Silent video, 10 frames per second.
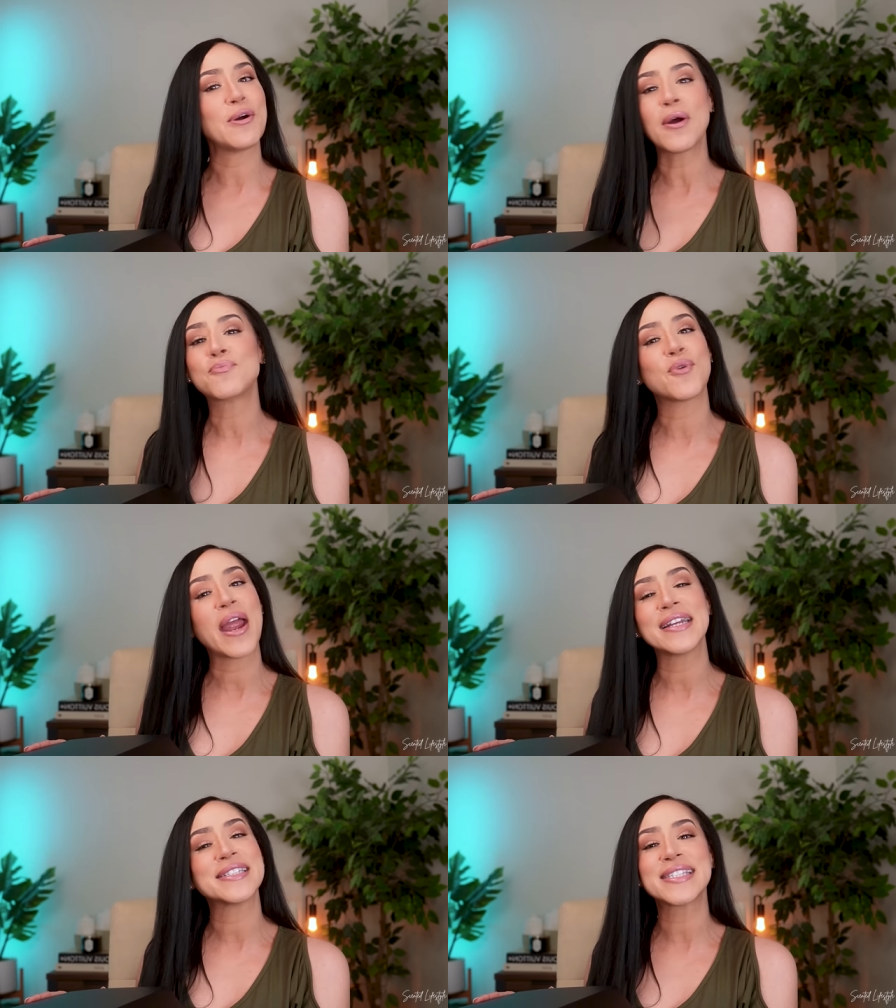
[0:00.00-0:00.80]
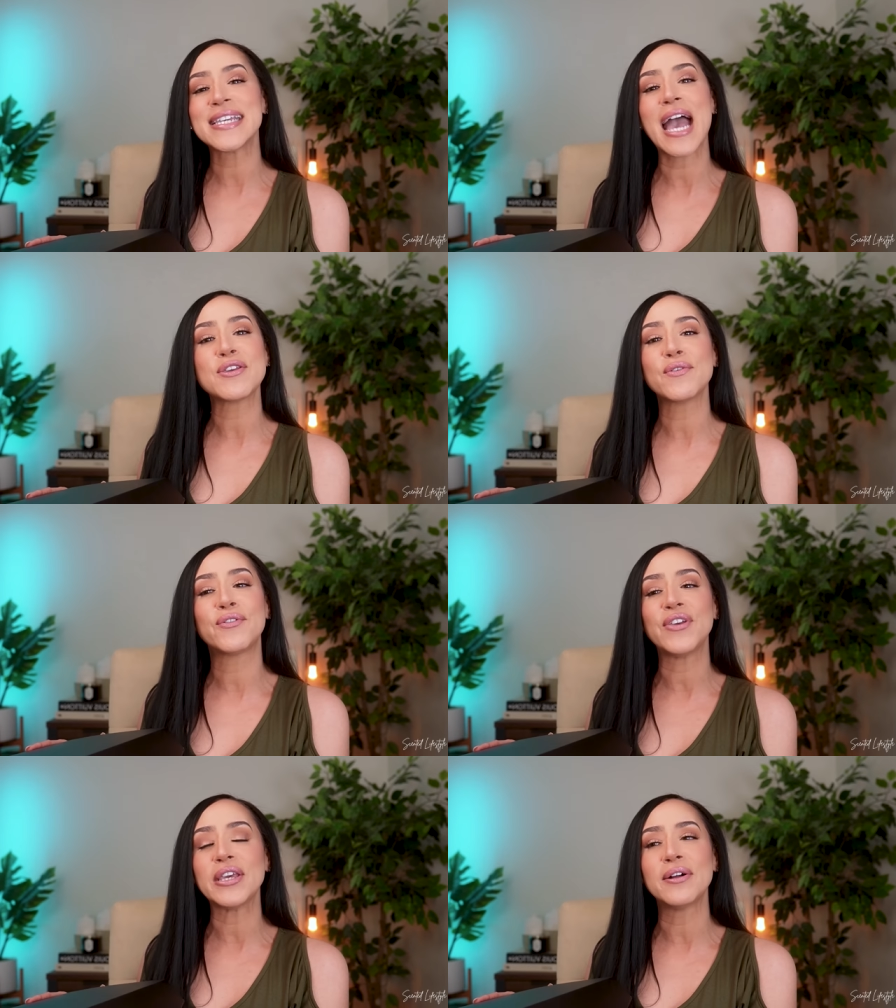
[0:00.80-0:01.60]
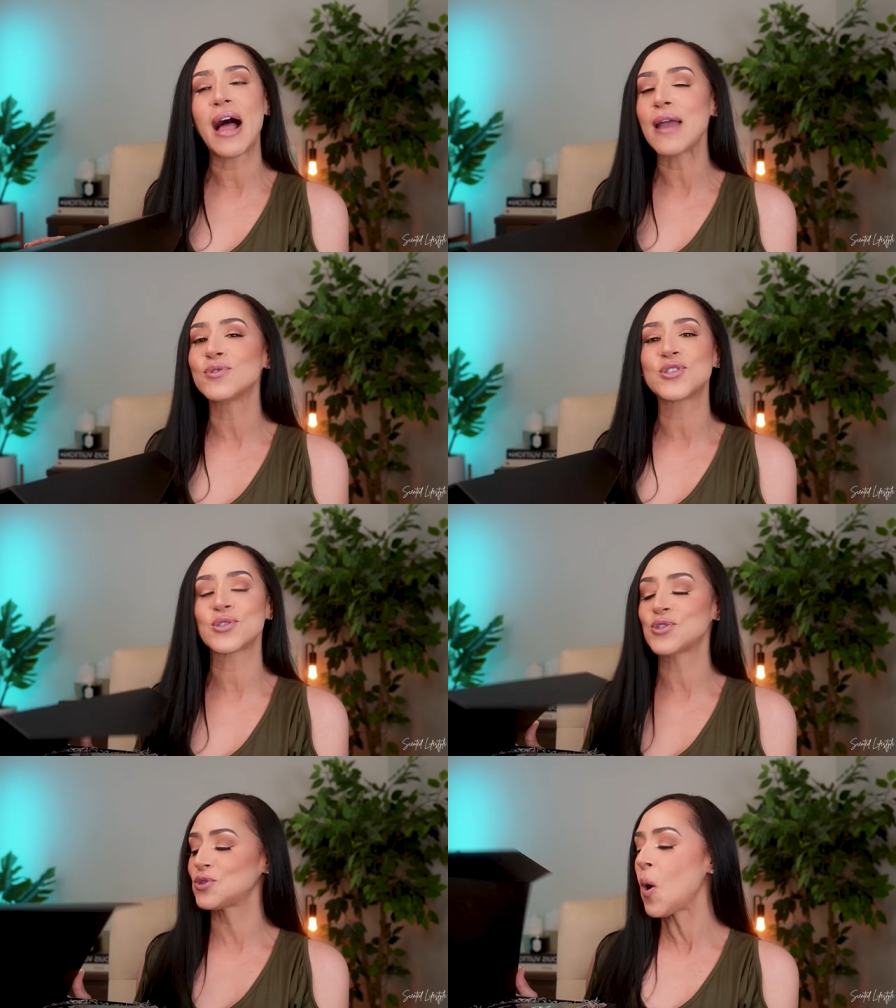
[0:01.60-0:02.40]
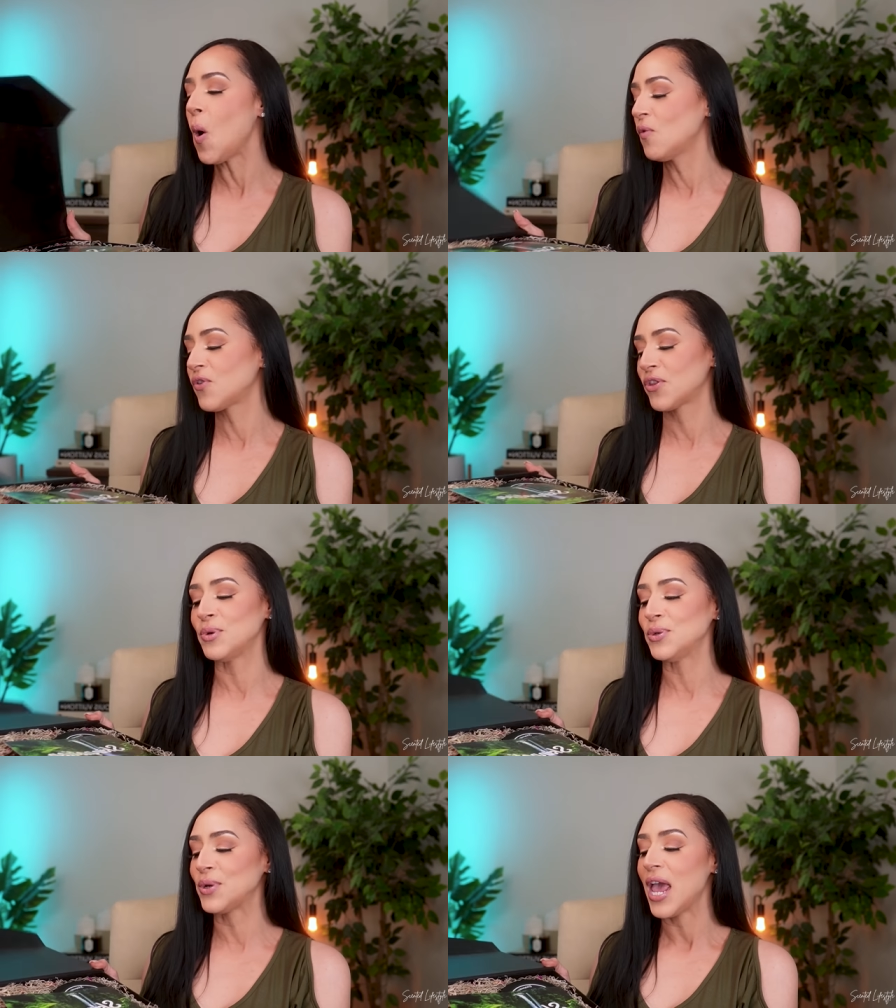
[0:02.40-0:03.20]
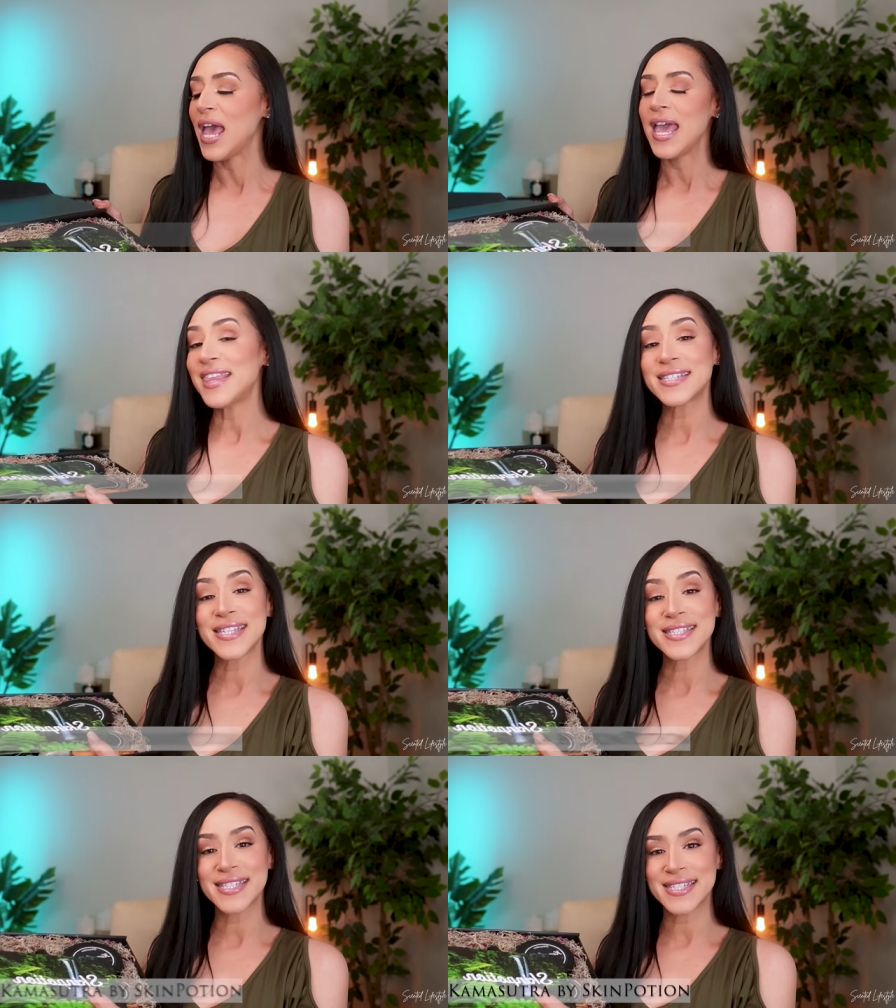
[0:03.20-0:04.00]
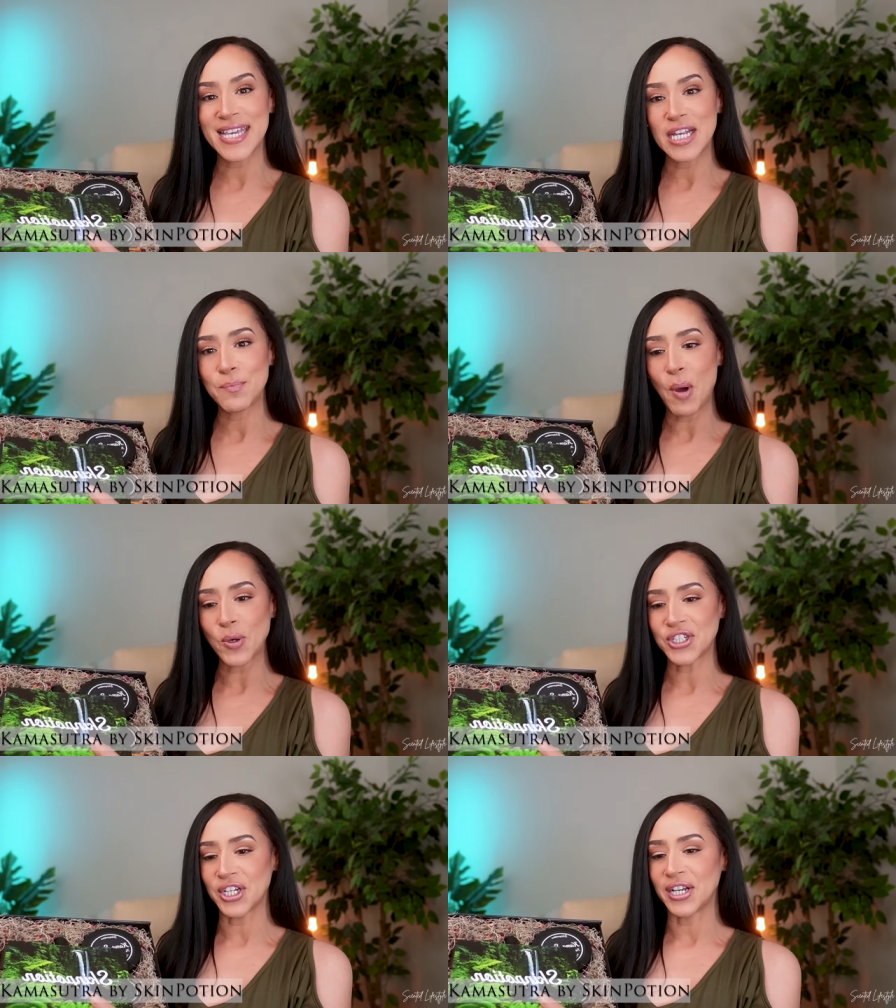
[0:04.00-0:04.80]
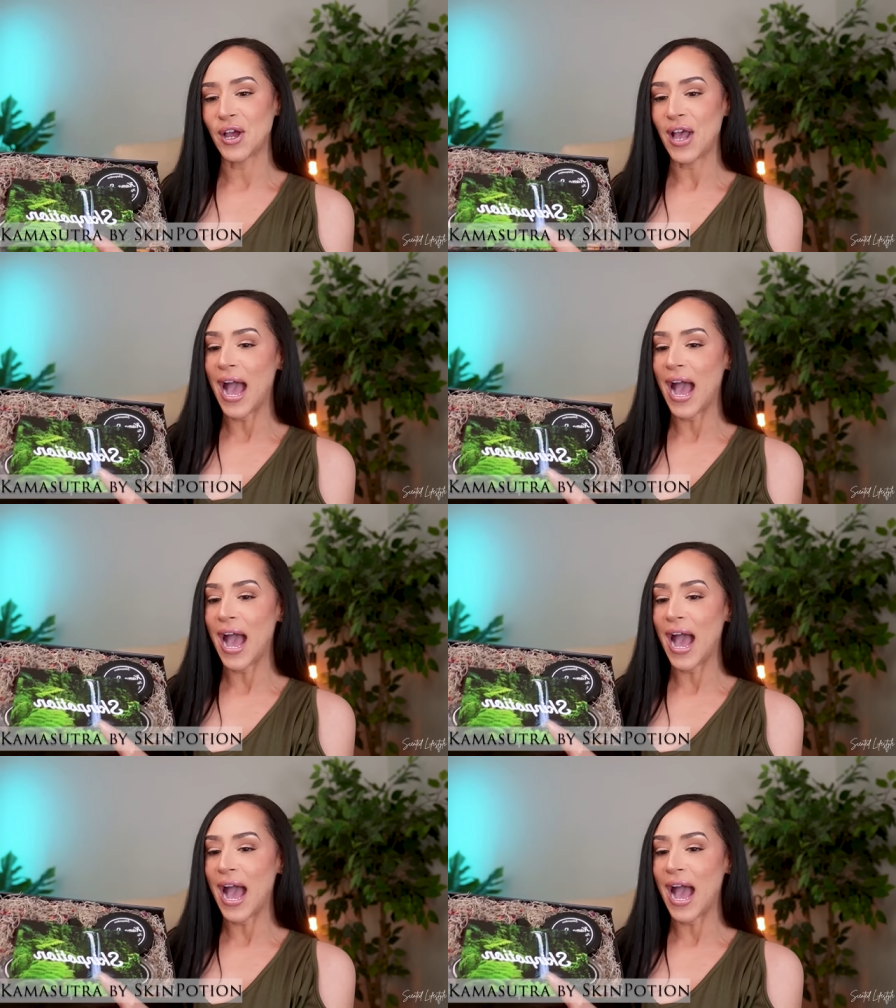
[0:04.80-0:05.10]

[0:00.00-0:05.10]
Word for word: you know our brand and see how you feel i was just so over the moon and this is skin potion